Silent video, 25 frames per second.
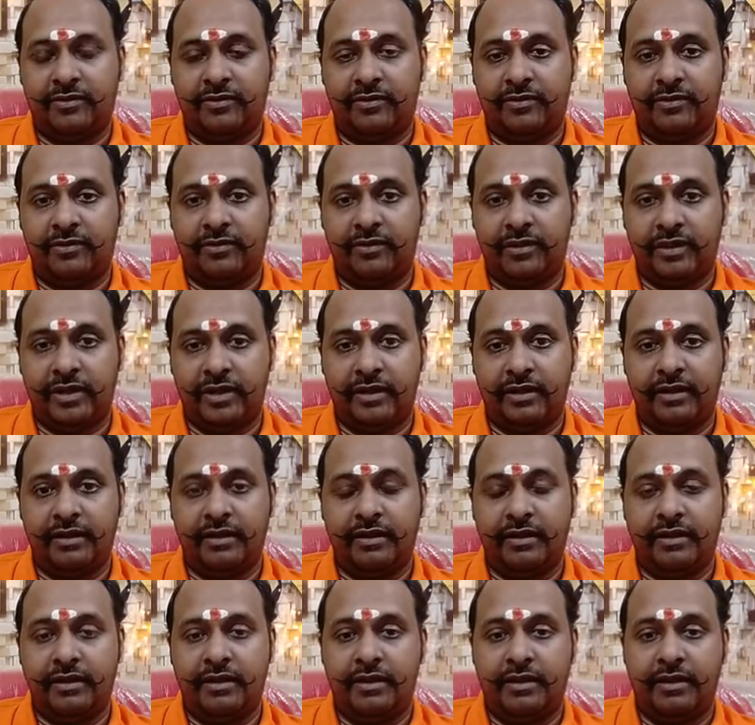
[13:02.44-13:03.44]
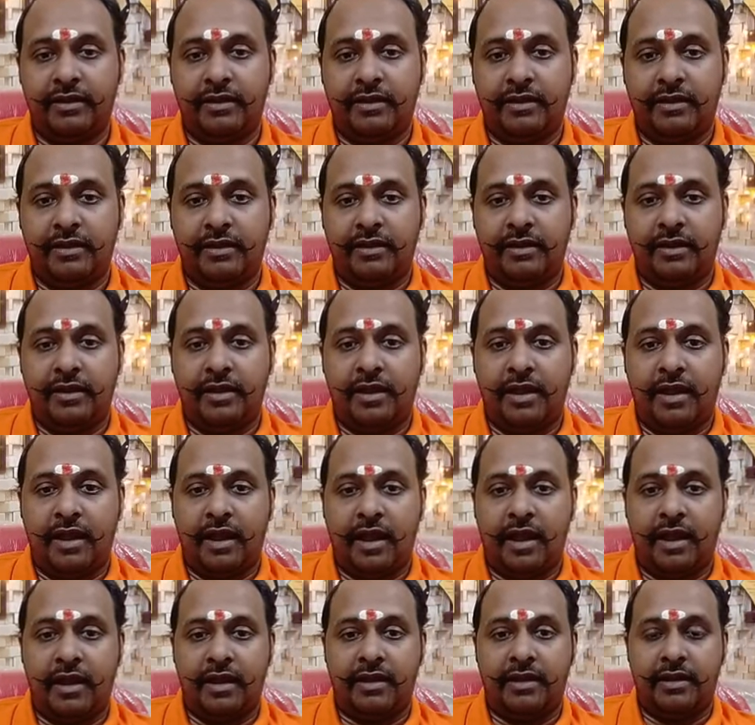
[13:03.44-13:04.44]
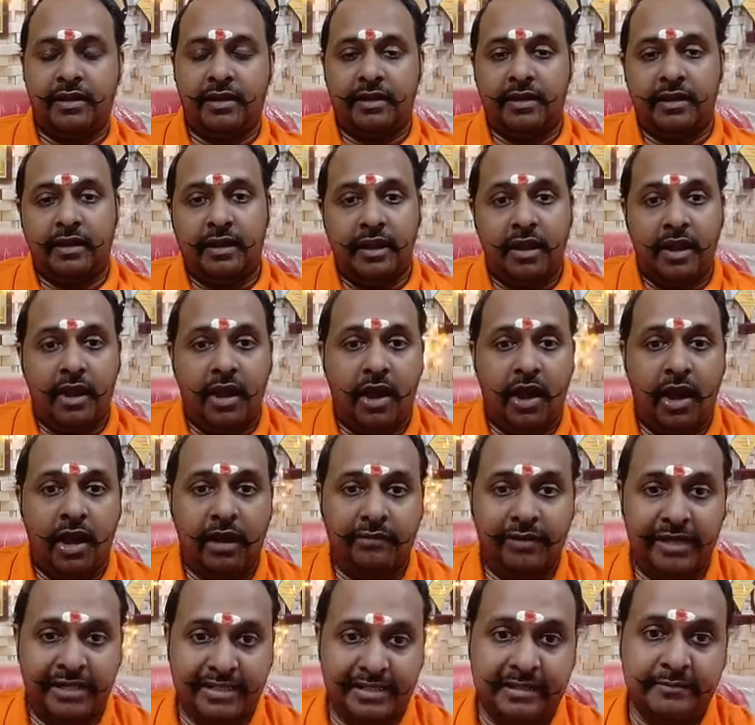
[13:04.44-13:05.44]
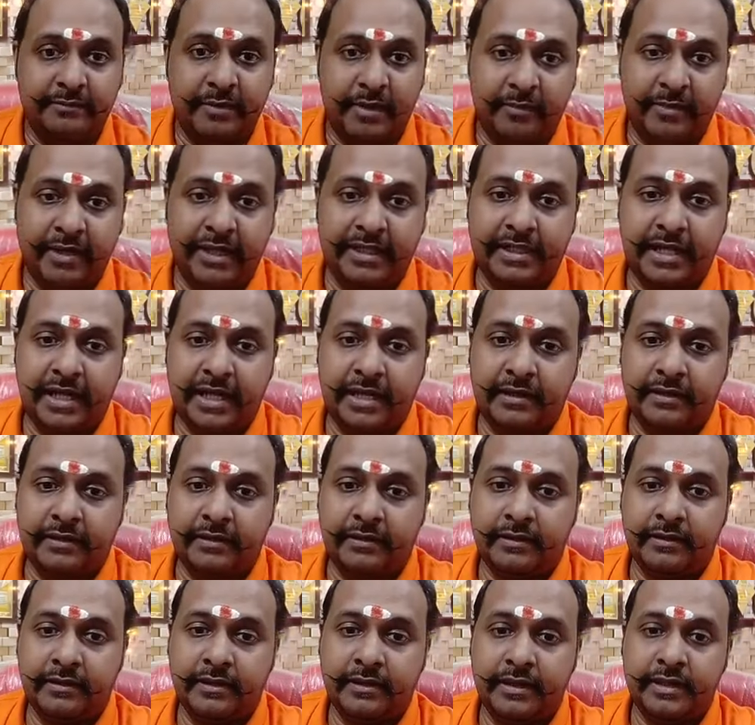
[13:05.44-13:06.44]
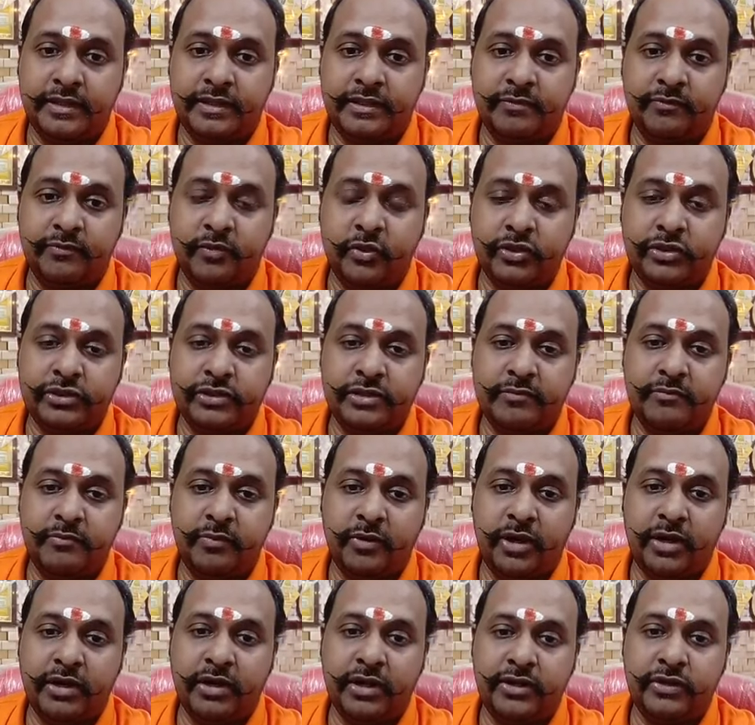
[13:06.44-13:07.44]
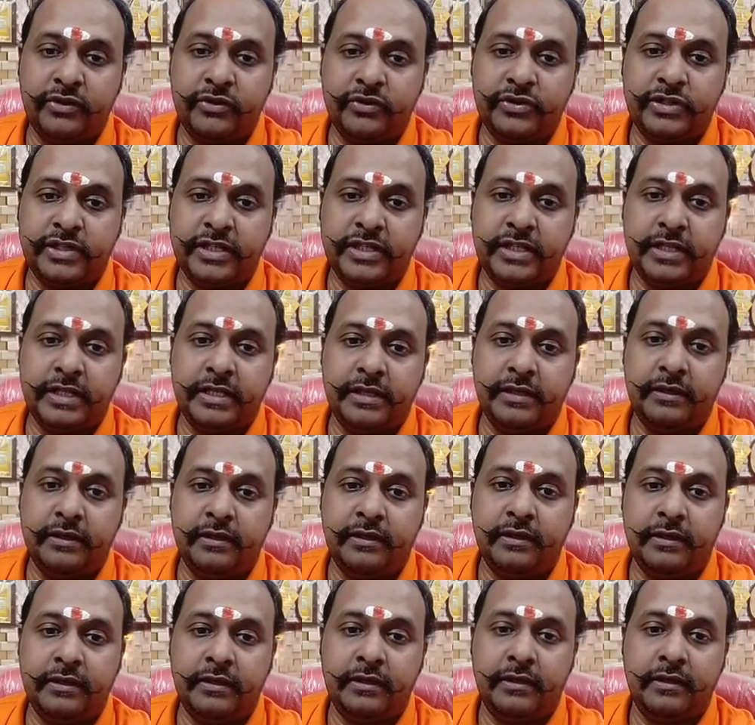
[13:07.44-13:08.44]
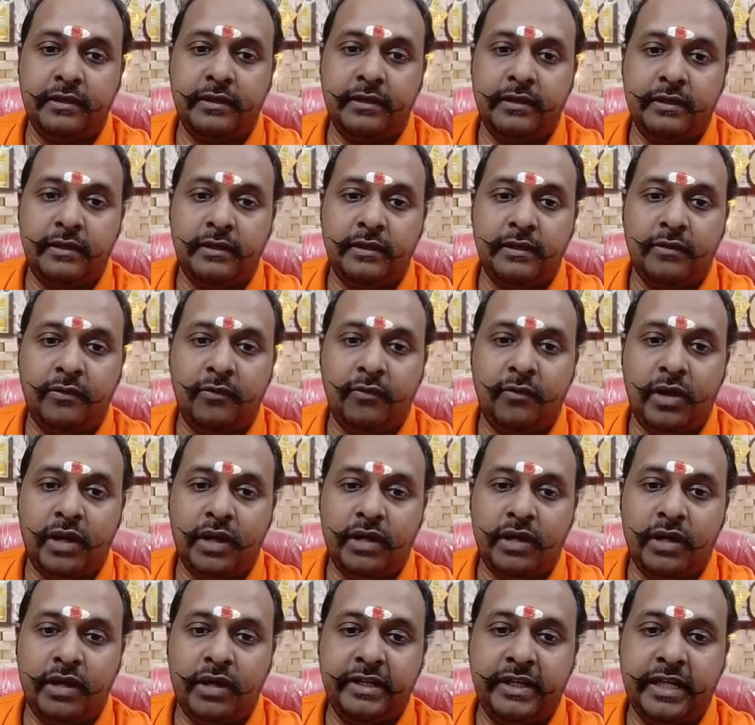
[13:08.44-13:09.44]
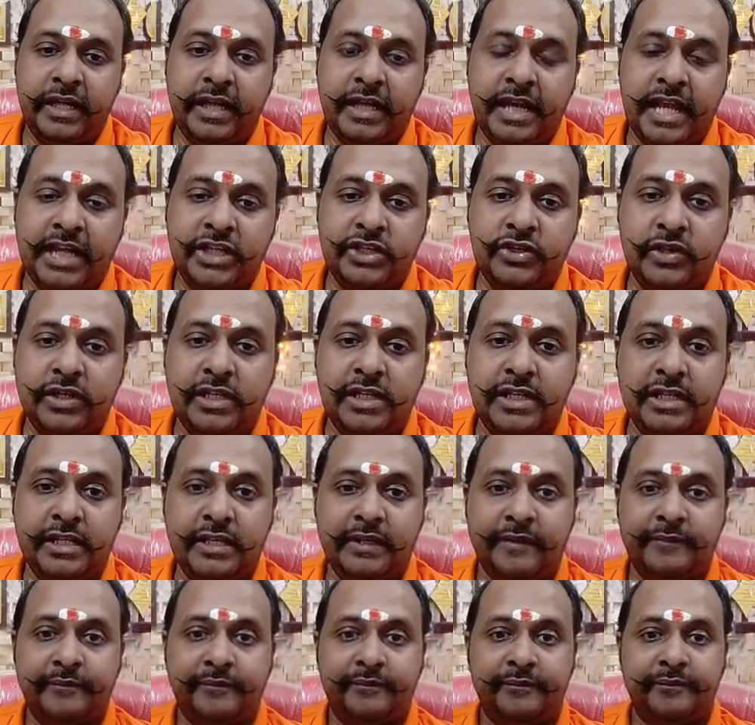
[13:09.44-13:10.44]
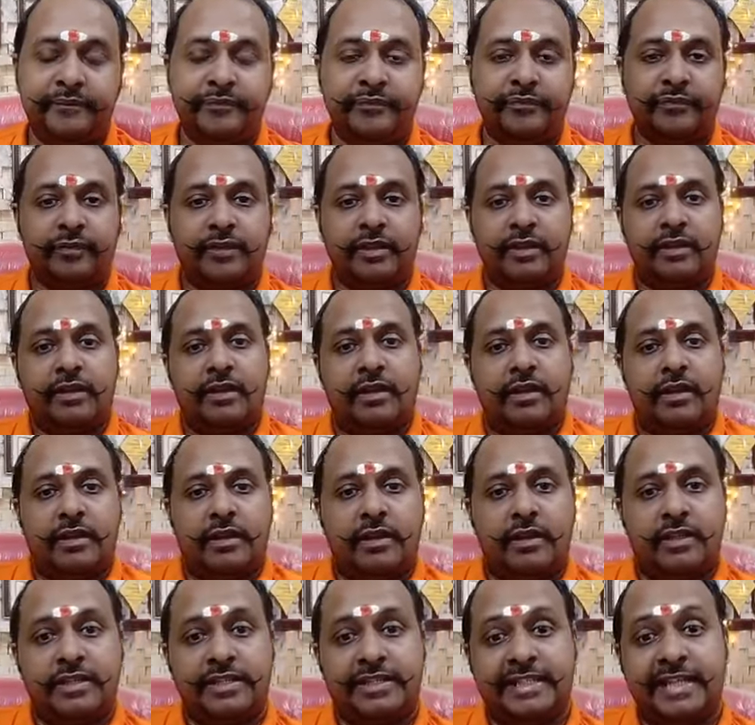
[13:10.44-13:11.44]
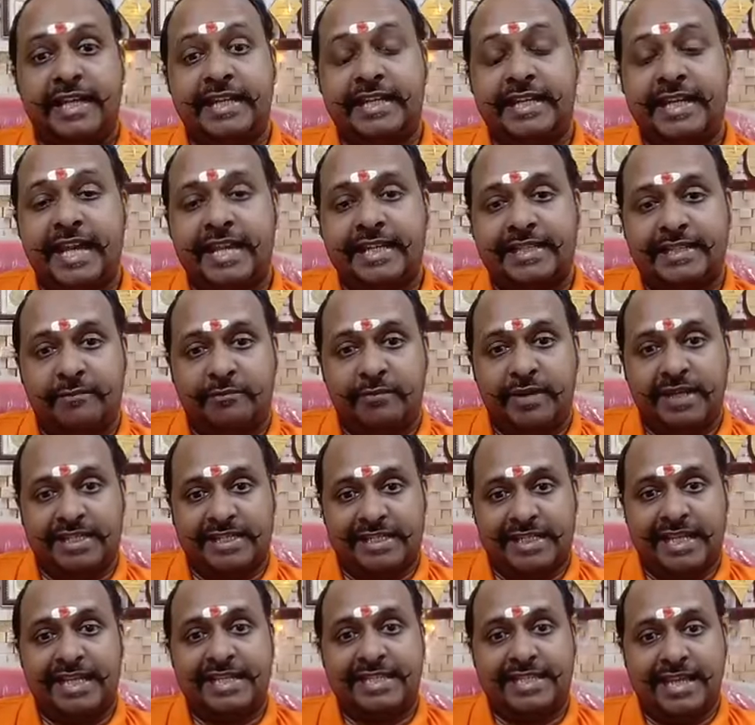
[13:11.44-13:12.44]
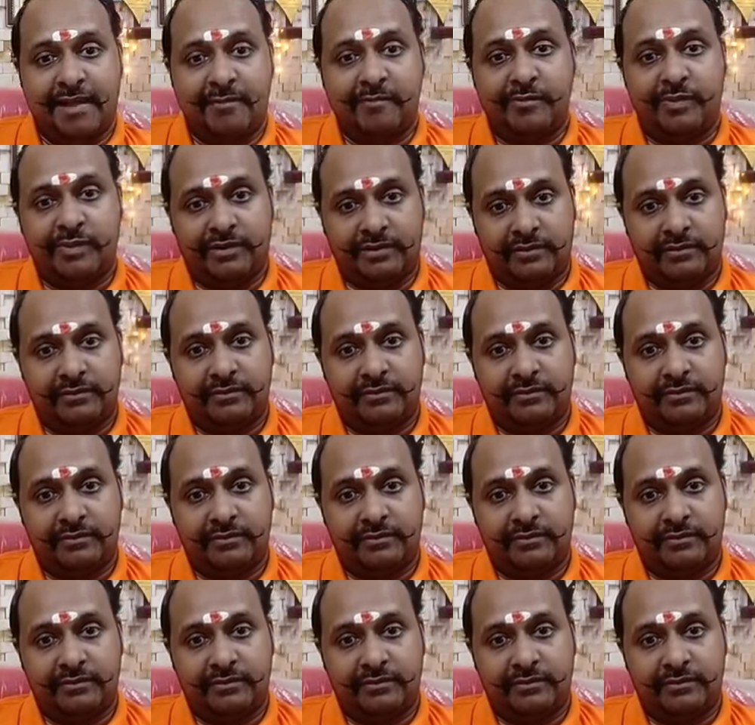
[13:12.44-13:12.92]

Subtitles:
Okay? And always remember that it's most important to see what we can actually set as a best example.